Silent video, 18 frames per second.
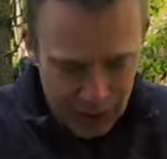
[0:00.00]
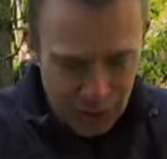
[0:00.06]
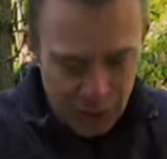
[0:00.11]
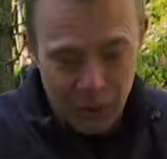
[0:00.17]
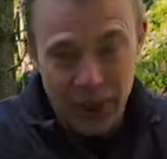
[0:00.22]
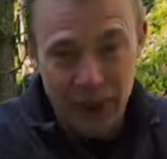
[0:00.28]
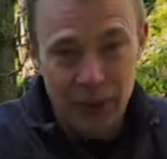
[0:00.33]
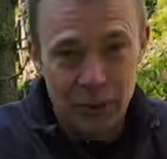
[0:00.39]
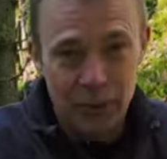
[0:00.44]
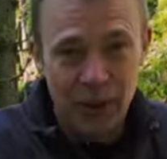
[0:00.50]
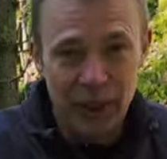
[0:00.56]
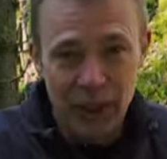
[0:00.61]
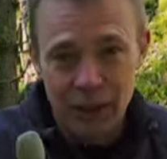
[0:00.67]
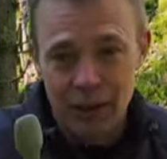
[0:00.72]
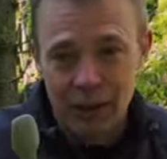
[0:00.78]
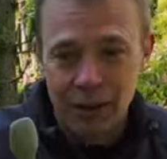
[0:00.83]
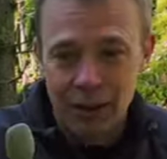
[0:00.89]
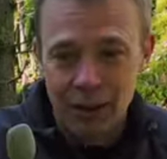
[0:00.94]
to eat with.
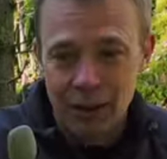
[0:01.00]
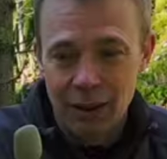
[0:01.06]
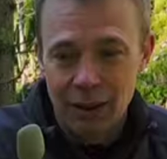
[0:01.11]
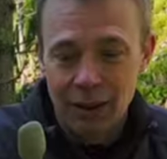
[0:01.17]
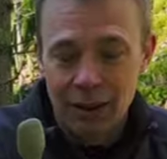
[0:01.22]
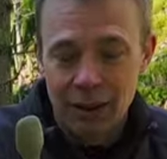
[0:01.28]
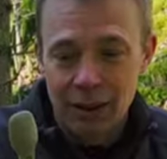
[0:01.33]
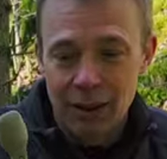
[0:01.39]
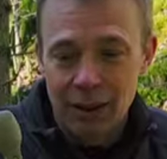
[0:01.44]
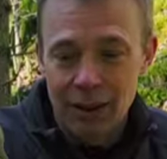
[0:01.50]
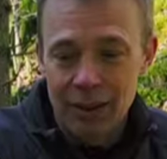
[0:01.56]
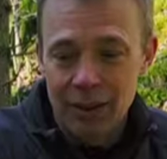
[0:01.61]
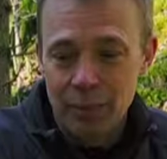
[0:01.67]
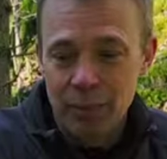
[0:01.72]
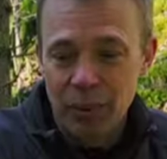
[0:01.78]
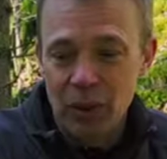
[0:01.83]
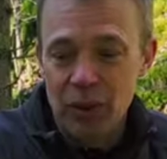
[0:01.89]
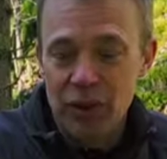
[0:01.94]
A
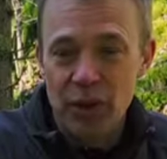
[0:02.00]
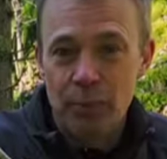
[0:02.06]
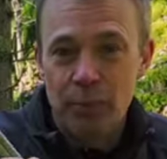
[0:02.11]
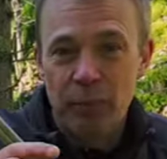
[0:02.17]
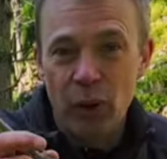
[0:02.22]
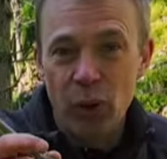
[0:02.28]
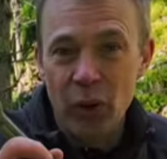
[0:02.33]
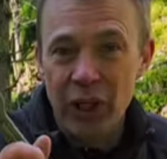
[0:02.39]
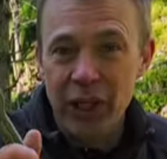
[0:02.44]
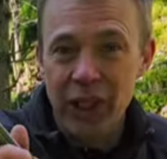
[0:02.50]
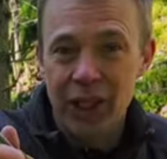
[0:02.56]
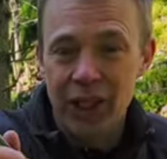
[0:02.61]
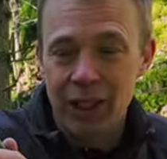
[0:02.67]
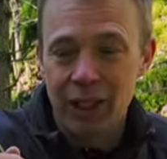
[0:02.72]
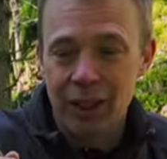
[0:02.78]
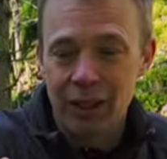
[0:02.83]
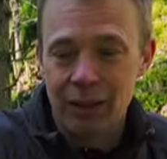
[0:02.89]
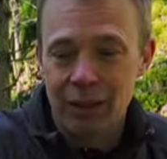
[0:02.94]
simple spork.